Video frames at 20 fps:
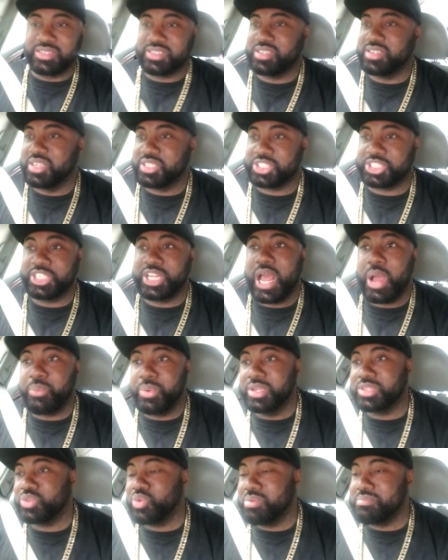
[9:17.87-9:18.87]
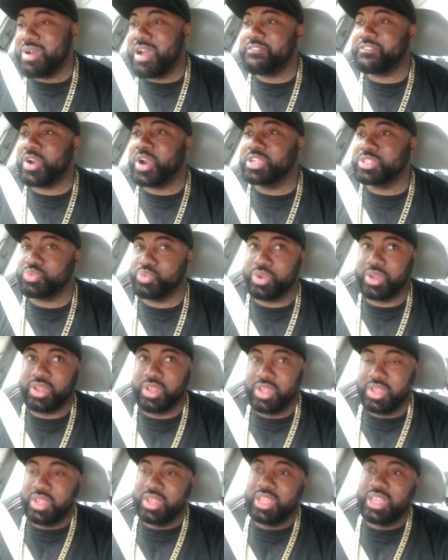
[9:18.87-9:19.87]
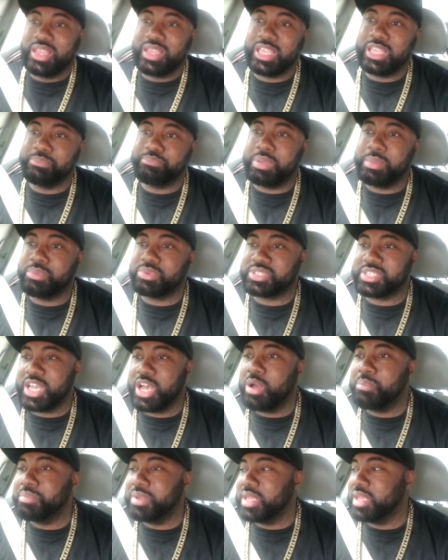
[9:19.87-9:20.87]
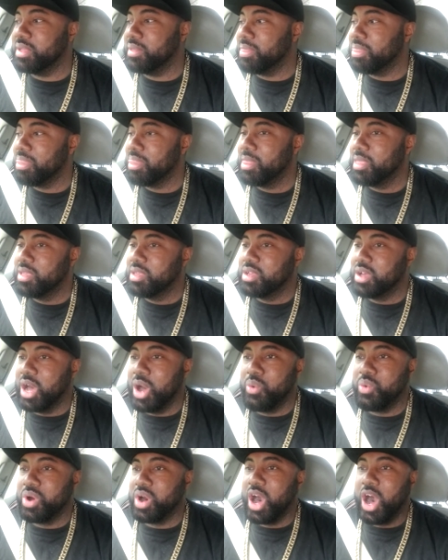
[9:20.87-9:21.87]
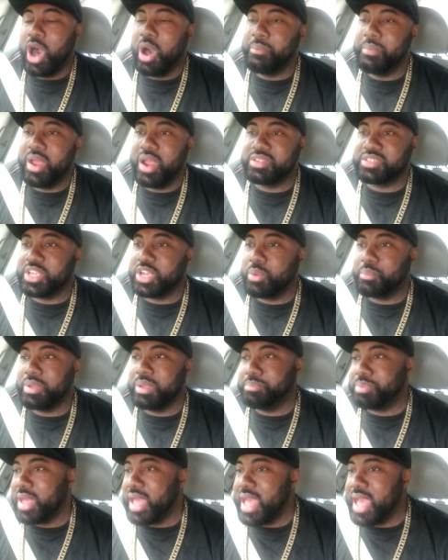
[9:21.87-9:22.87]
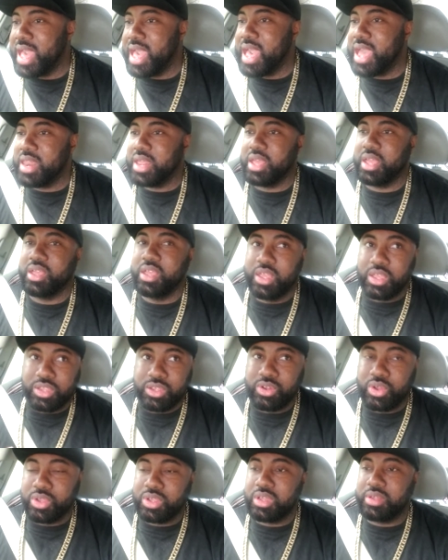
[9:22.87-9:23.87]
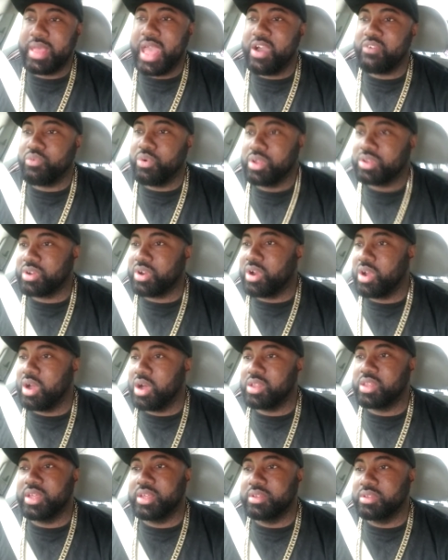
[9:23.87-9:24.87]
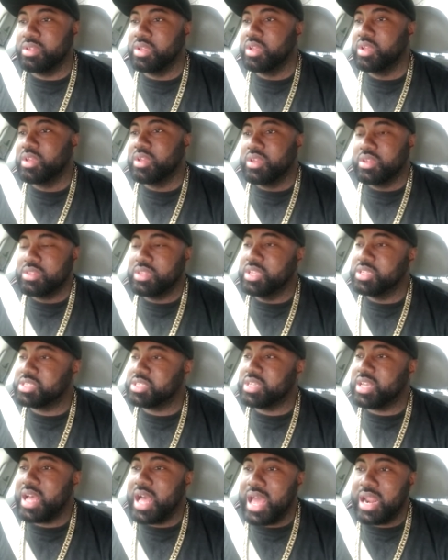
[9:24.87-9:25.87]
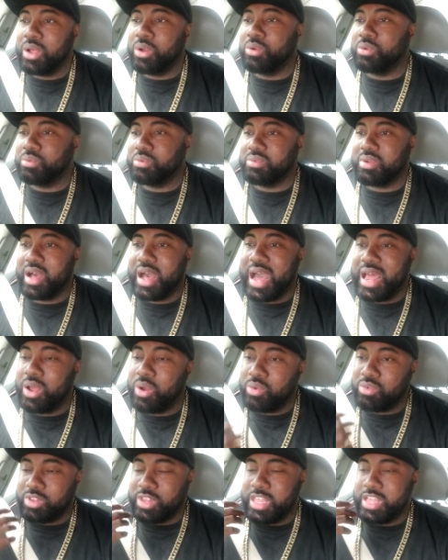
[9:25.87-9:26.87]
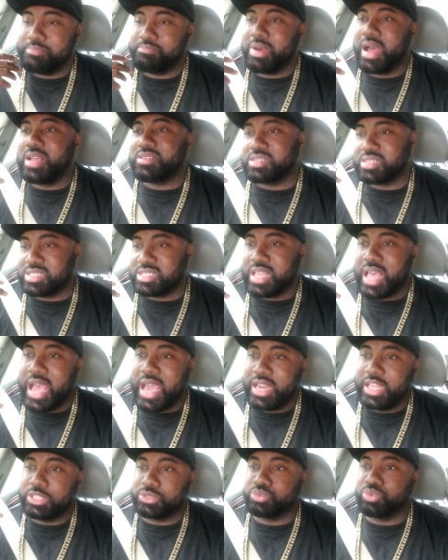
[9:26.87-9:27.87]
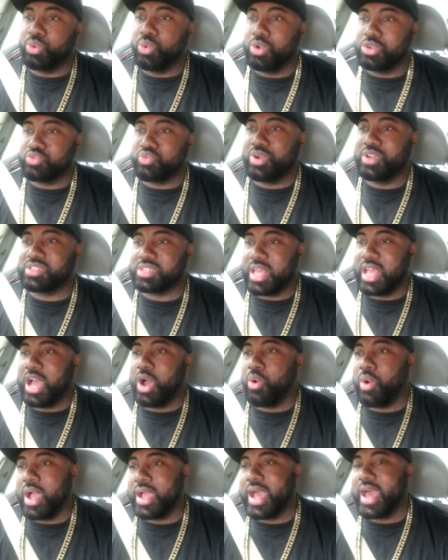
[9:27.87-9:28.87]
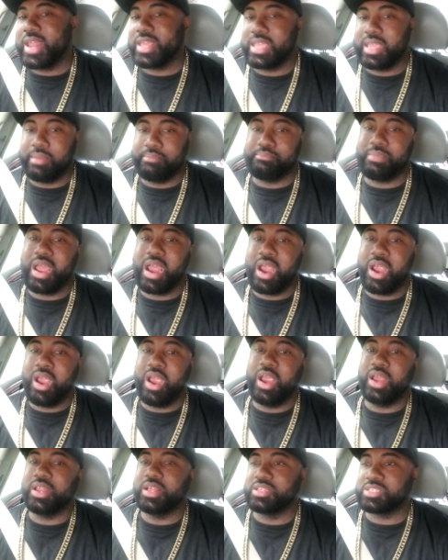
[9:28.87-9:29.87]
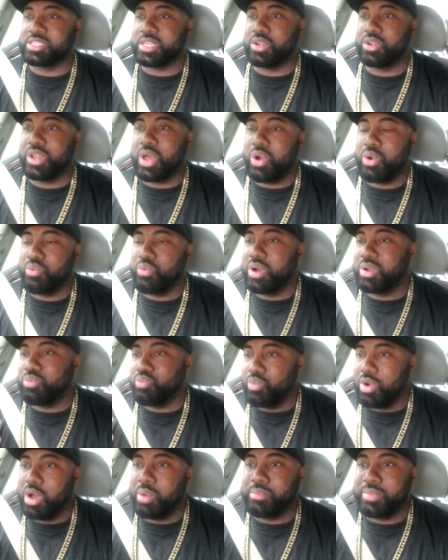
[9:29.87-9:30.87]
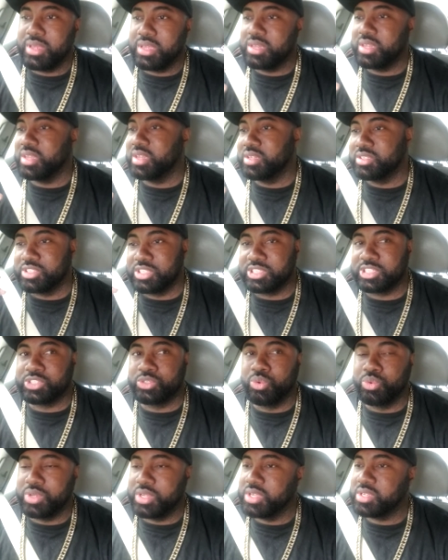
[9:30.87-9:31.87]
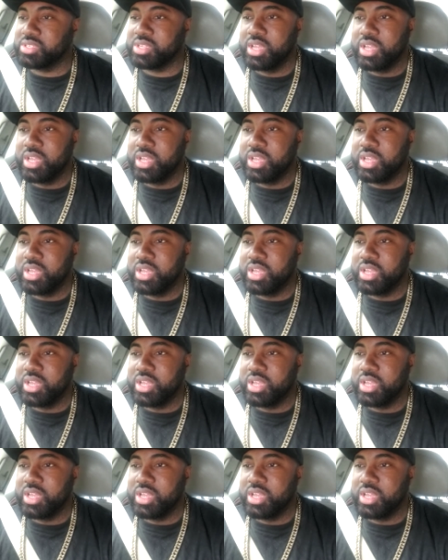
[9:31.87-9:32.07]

of the shit i went through in my first one and people tell me oh well all marriage ain't gonna be bad and you know you can have one girl and listen i don't I don't live by society's rules where it's like, oh, I gotta get married and settle down with one woman and just do this.